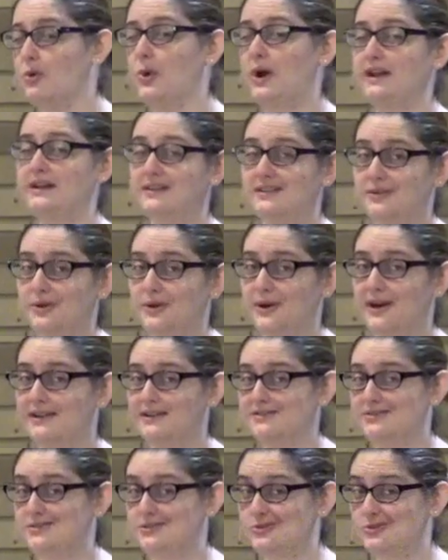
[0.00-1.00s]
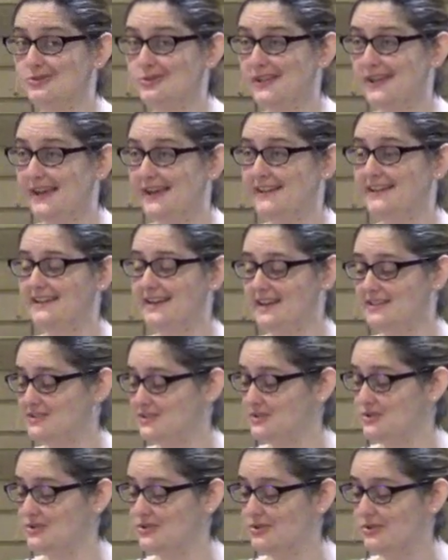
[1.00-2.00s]
quite know how to do yet as
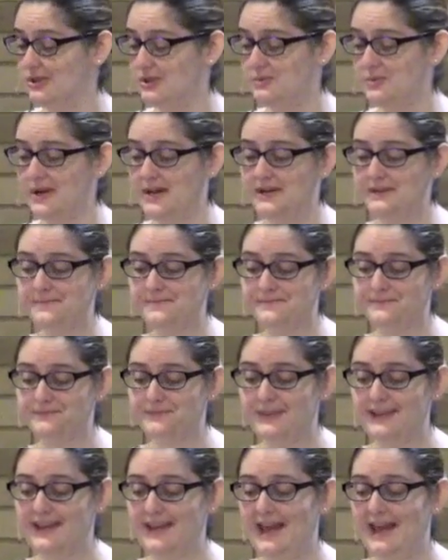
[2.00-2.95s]
a newlywed.